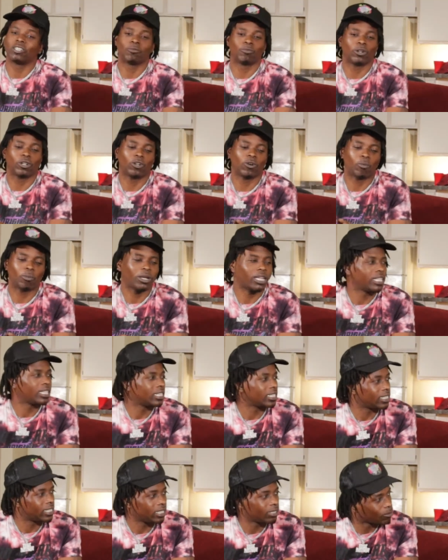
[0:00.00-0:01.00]
him, bro, don't play that
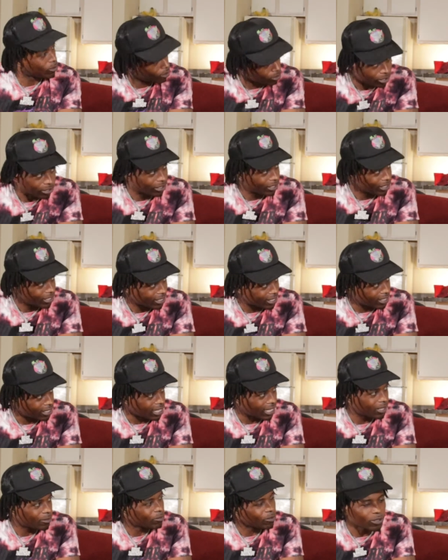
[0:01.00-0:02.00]
shit, bro.
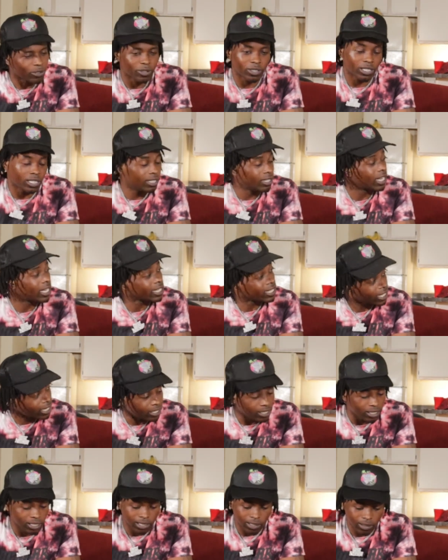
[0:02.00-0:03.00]
Like, bro, he like,
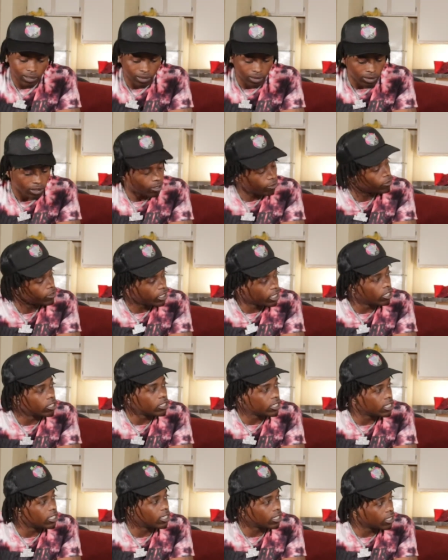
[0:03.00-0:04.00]
KD, I'm finna go to
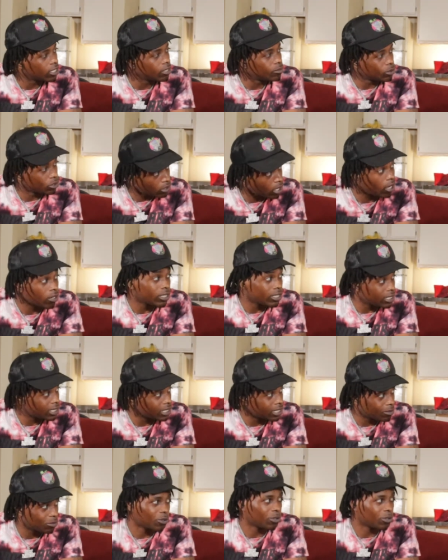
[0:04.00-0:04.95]
the club and drop this shit.